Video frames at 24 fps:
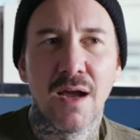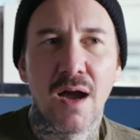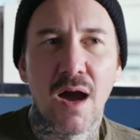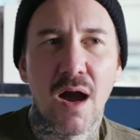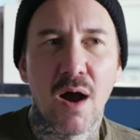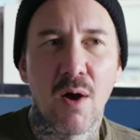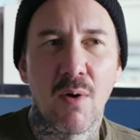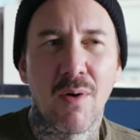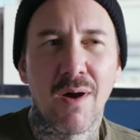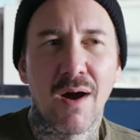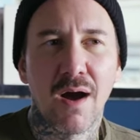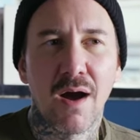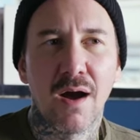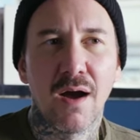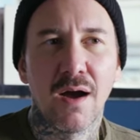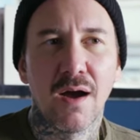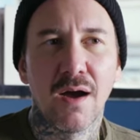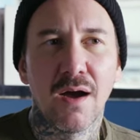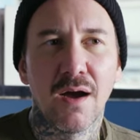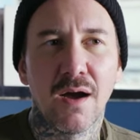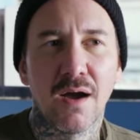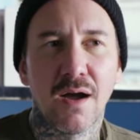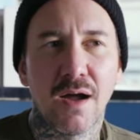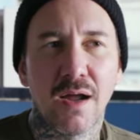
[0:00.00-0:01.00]
how
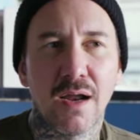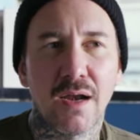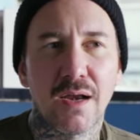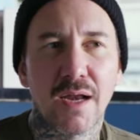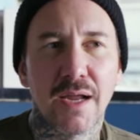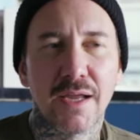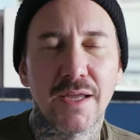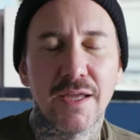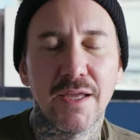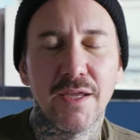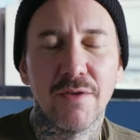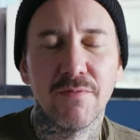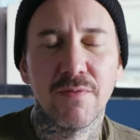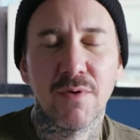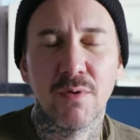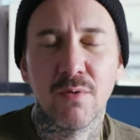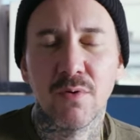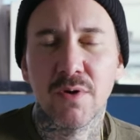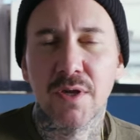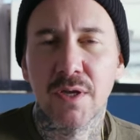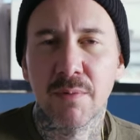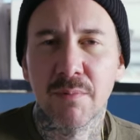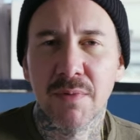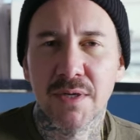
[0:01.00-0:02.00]
like even
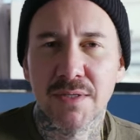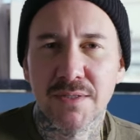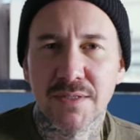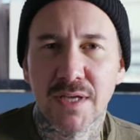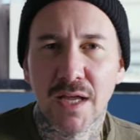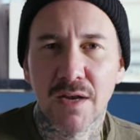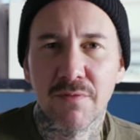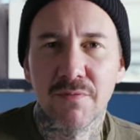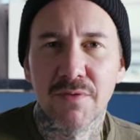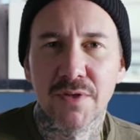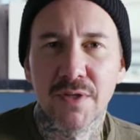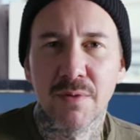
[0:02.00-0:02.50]
looking myself